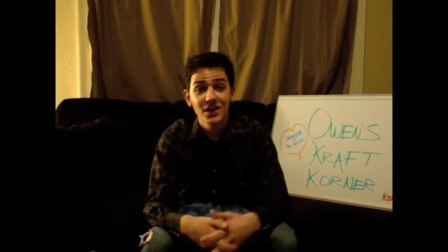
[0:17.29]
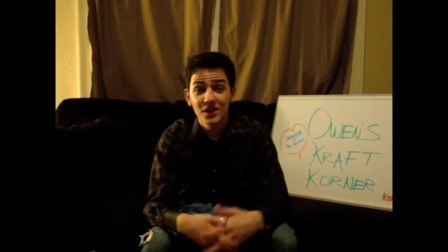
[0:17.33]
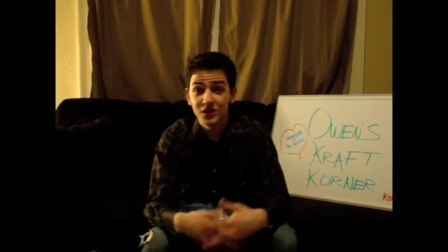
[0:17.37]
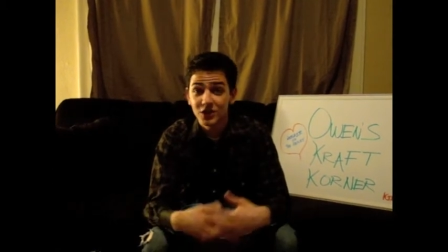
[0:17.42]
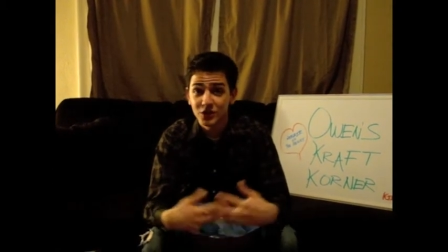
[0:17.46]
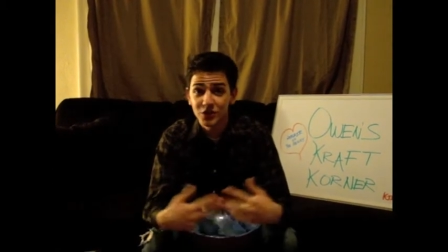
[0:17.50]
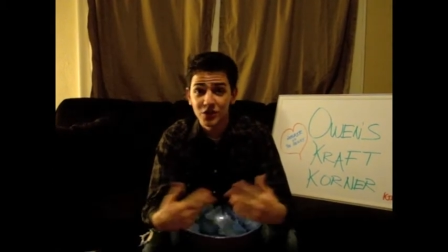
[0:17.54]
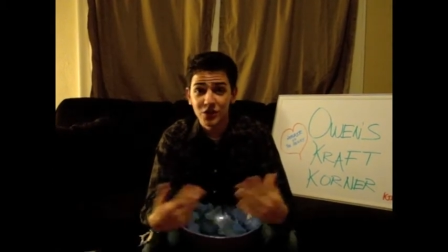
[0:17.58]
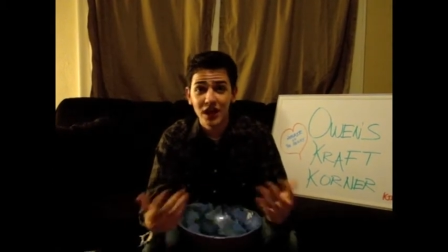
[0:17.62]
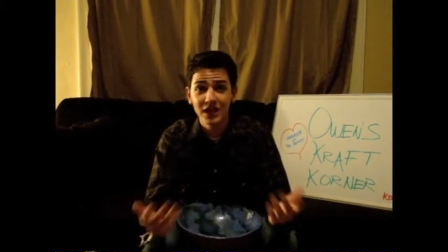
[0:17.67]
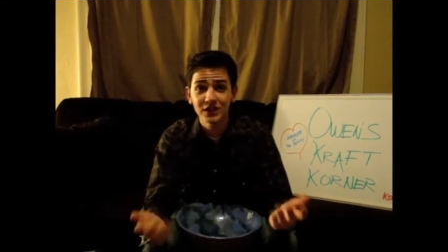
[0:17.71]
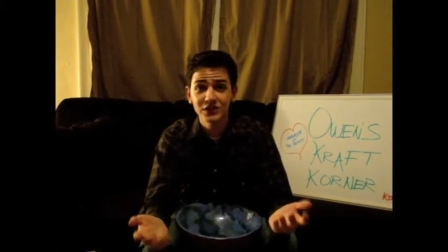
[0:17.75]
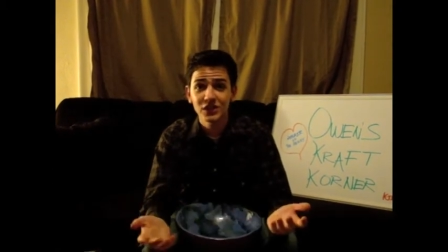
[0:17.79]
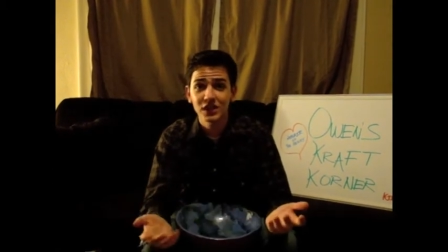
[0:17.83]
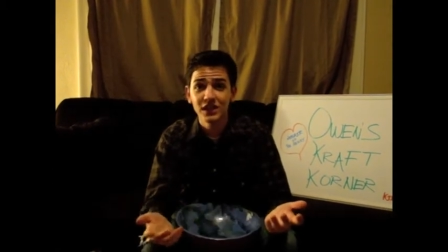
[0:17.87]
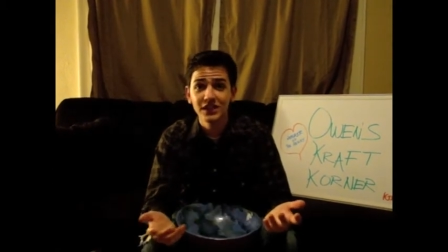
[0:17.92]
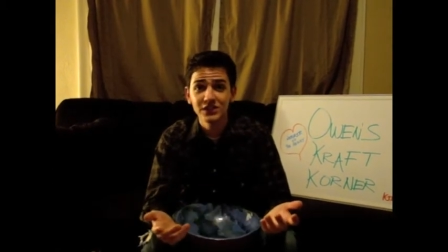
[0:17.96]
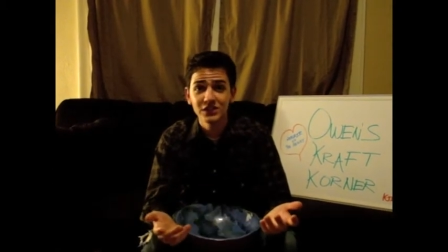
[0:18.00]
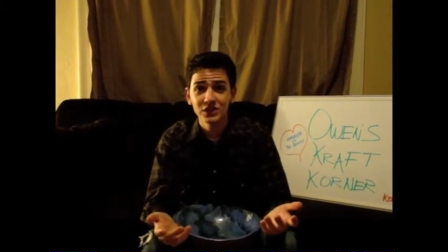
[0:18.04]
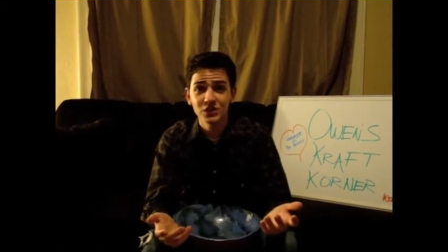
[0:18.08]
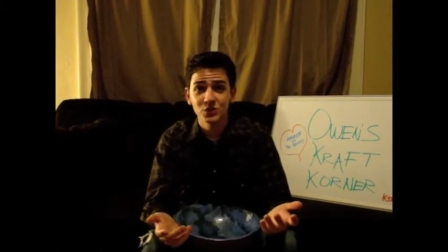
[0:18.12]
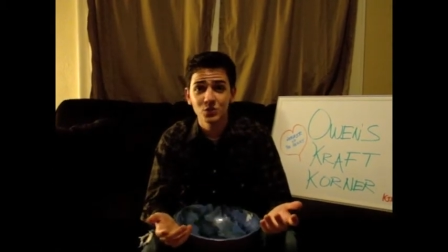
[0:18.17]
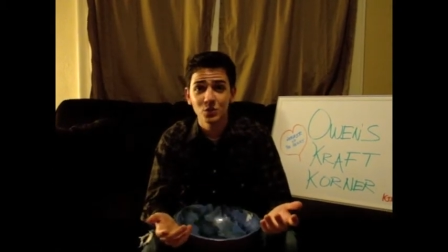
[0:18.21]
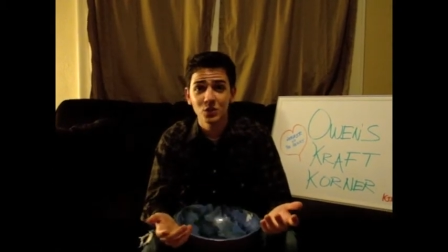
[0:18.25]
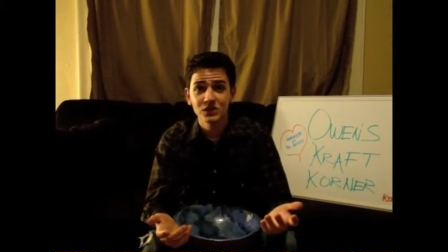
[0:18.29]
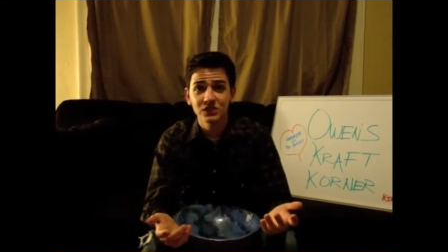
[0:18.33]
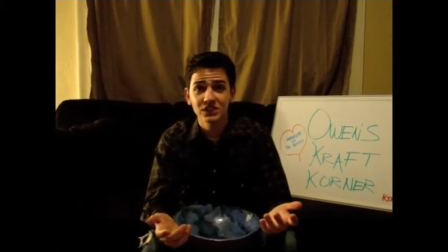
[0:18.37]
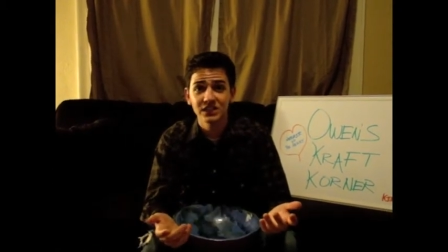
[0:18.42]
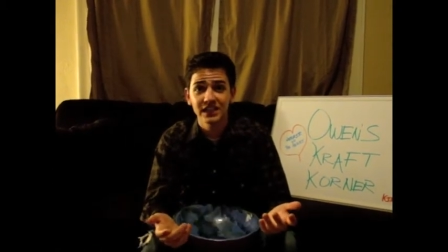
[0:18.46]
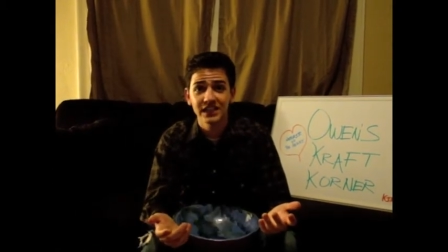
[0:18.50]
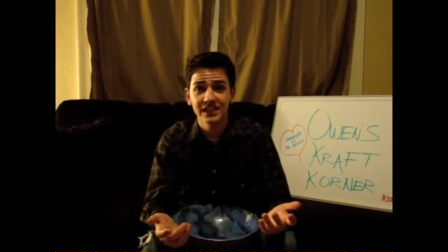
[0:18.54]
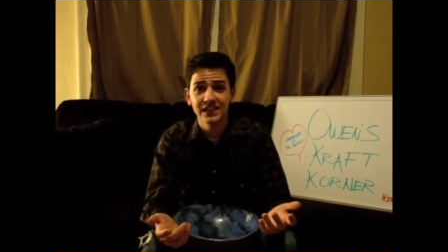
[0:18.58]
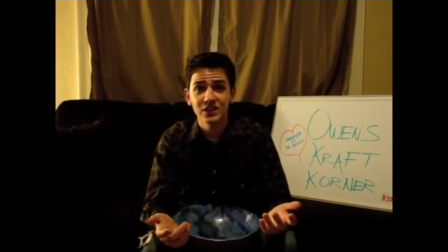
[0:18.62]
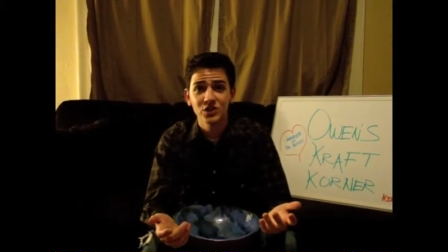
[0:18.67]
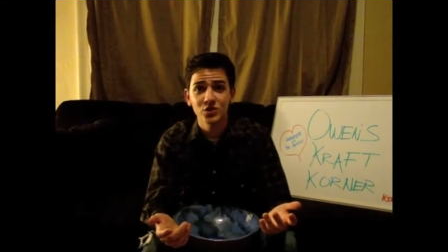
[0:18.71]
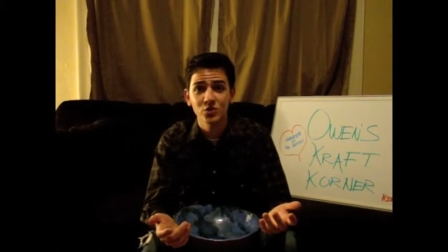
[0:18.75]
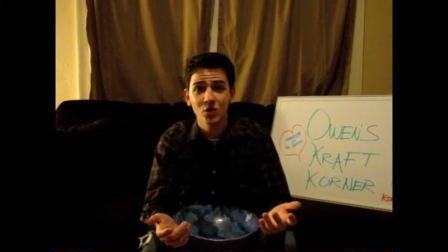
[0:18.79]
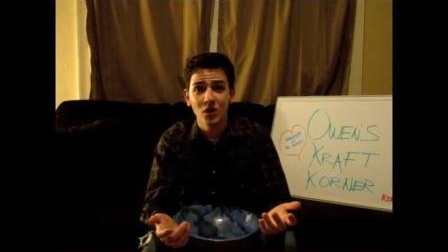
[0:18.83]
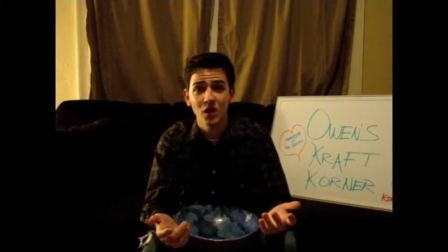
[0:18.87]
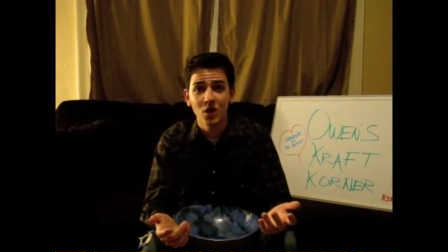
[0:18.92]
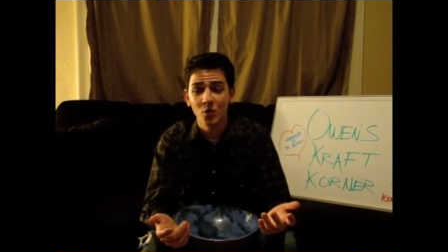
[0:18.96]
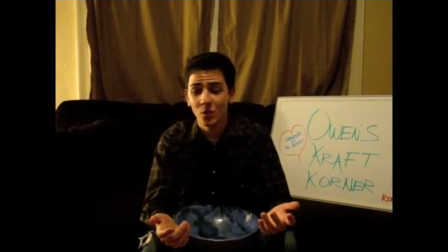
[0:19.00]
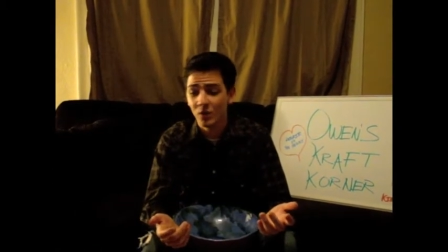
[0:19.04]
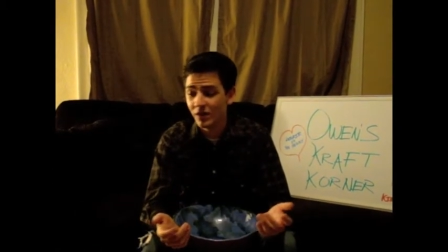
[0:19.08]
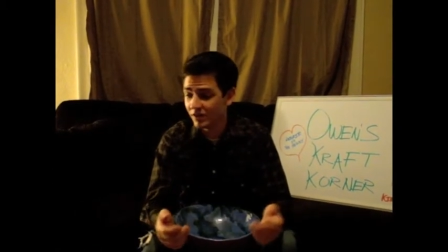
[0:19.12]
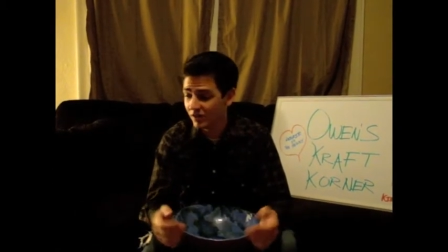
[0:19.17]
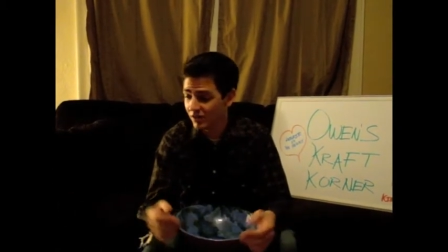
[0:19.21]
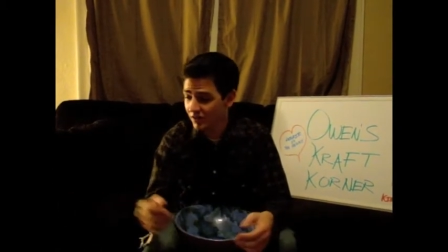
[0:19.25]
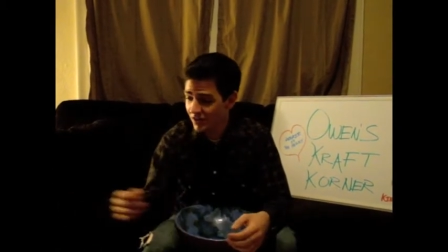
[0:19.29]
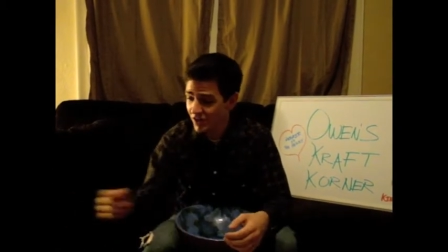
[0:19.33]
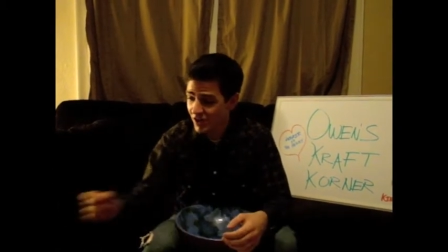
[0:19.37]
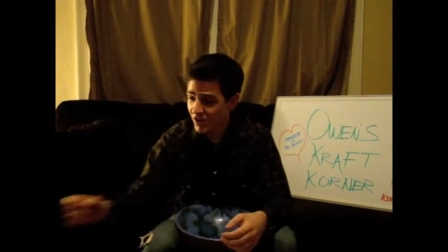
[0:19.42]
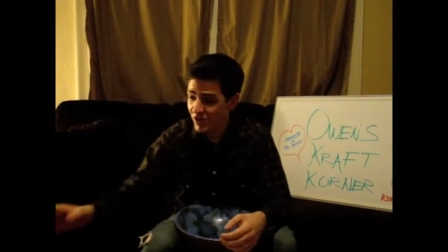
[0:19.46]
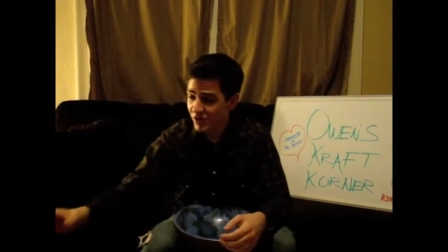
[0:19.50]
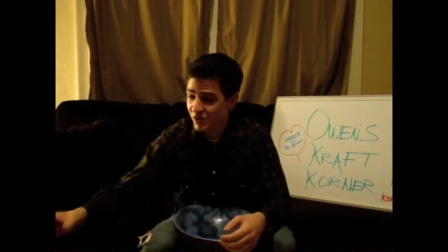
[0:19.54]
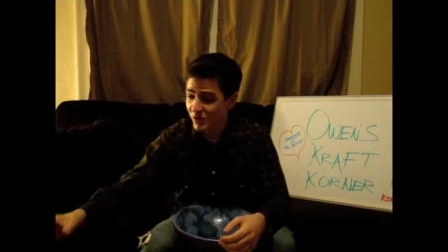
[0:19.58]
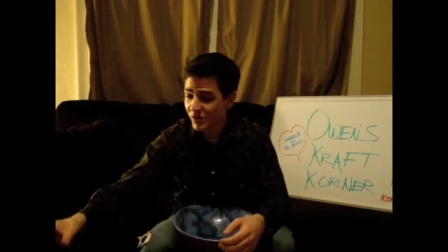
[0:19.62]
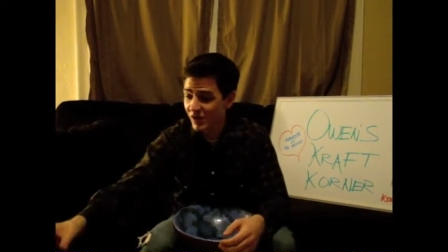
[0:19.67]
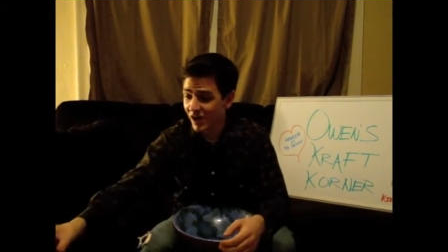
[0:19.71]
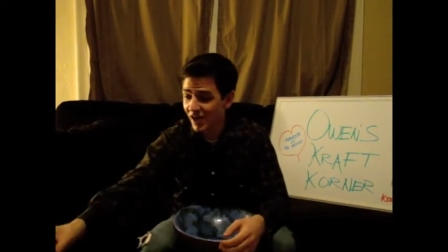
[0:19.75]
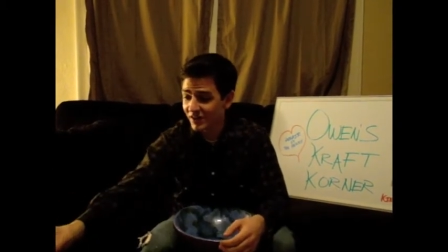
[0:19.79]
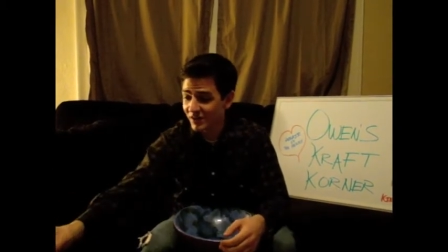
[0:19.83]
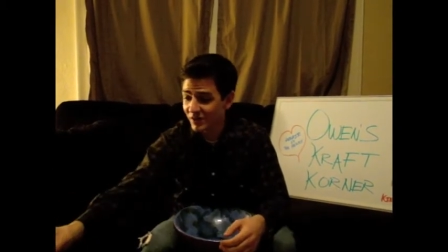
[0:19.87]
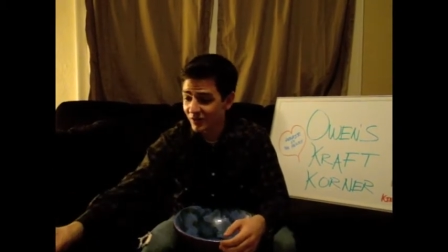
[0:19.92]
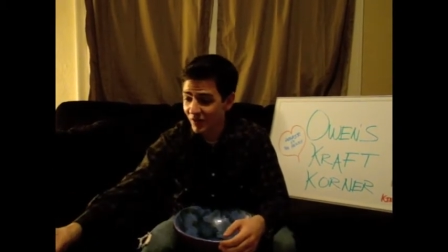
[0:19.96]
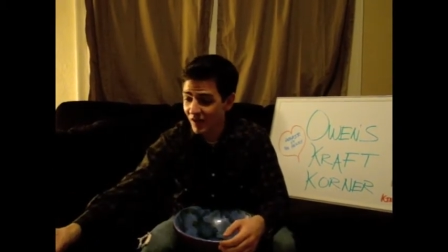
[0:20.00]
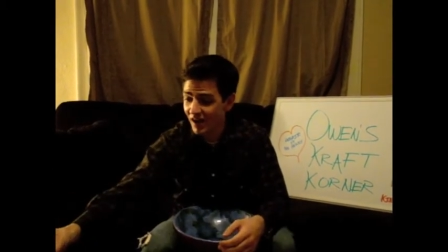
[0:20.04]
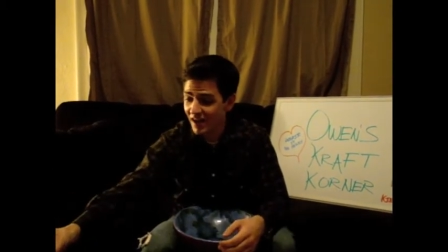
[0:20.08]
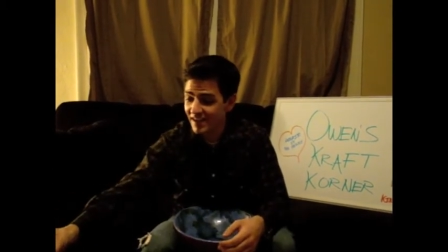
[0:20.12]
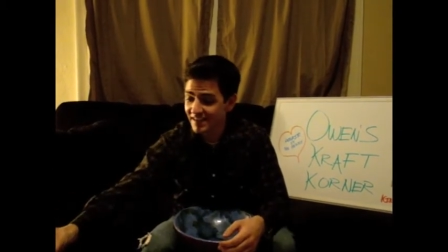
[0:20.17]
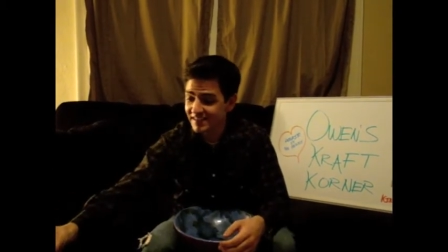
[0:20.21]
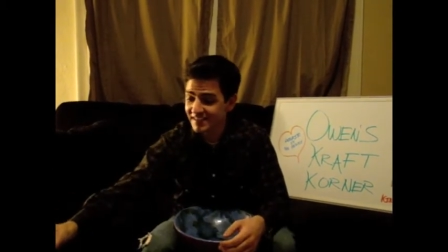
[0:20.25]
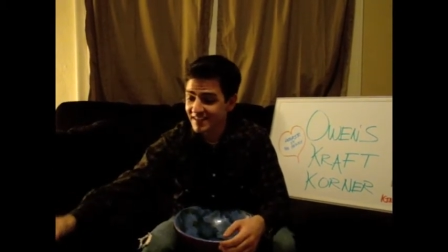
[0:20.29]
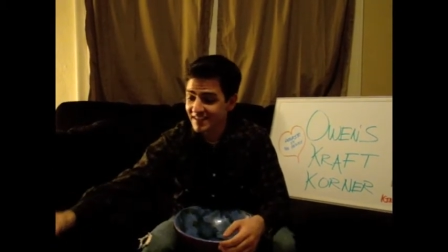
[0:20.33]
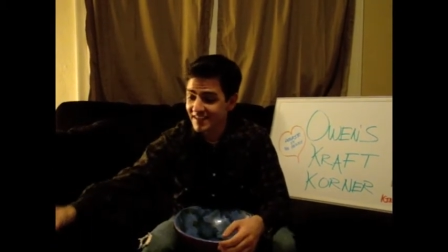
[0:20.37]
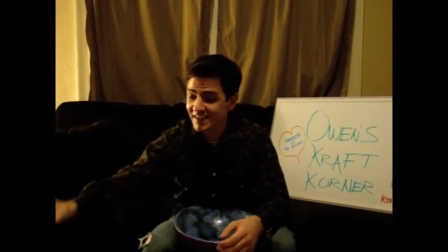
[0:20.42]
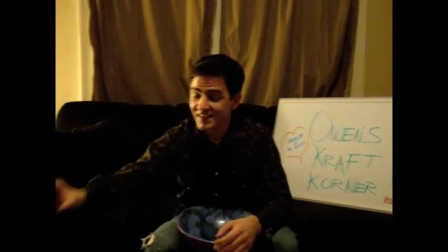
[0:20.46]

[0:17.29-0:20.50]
Congratulations once again to our winner who got it right.